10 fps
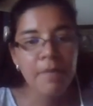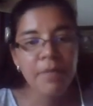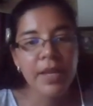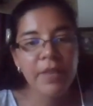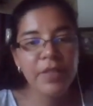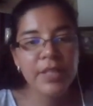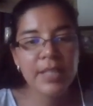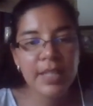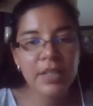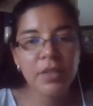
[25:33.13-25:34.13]

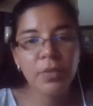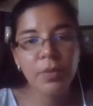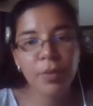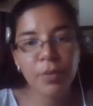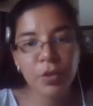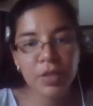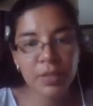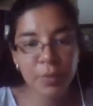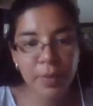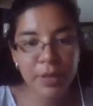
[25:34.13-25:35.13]
FSH promotes
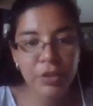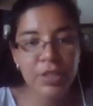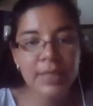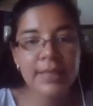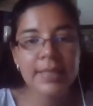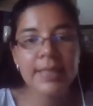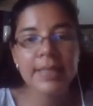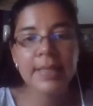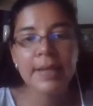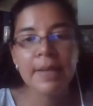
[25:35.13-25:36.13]
spermatogenesis.
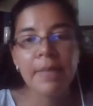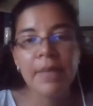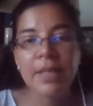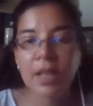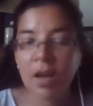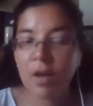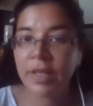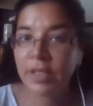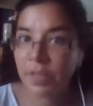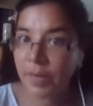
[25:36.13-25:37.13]
It's all in the
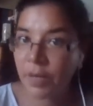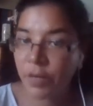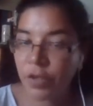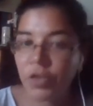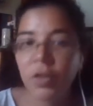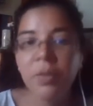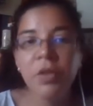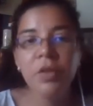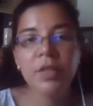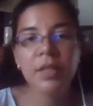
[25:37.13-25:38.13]
seminiferous
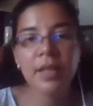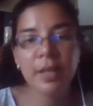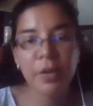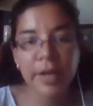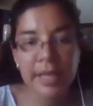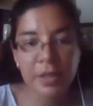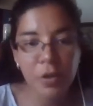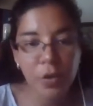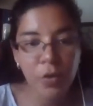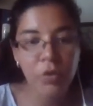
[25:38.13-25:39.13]
tubules.
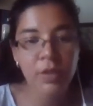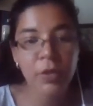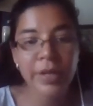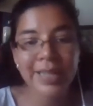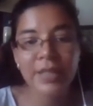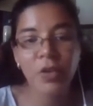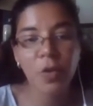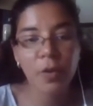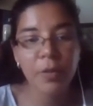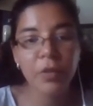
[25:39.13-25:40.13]
Luteinizing
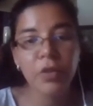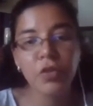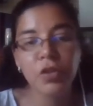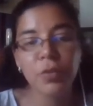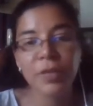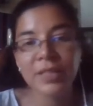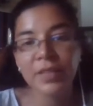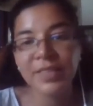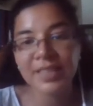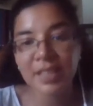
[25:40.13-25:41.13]
hormone controls production of
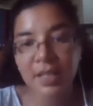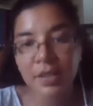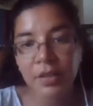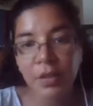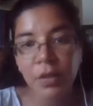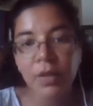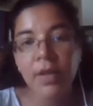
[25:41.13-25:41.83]
testosterone.